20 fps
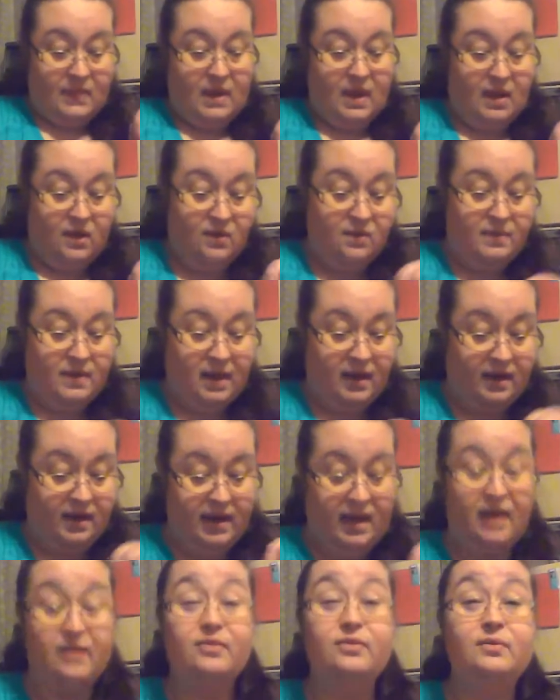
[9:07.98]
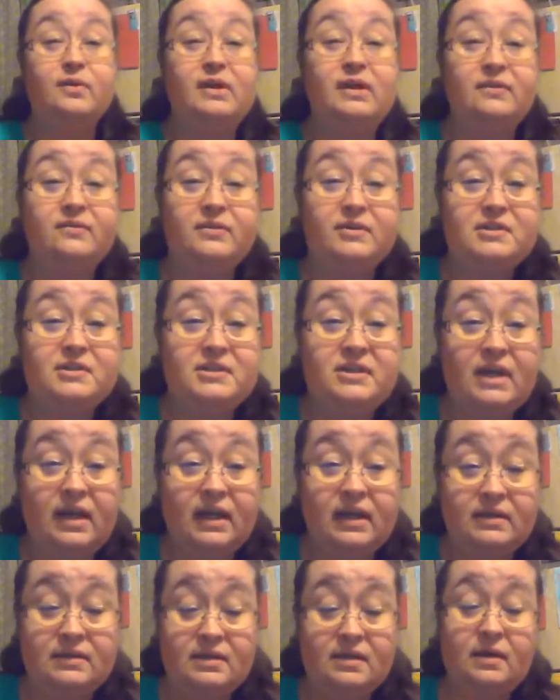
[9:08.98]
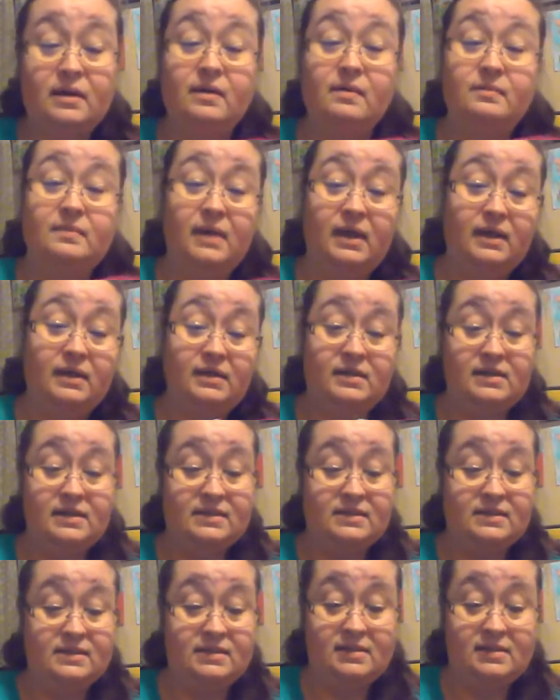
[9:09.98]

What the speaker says: Oh my, I got 3 different shades. Oh my goodness.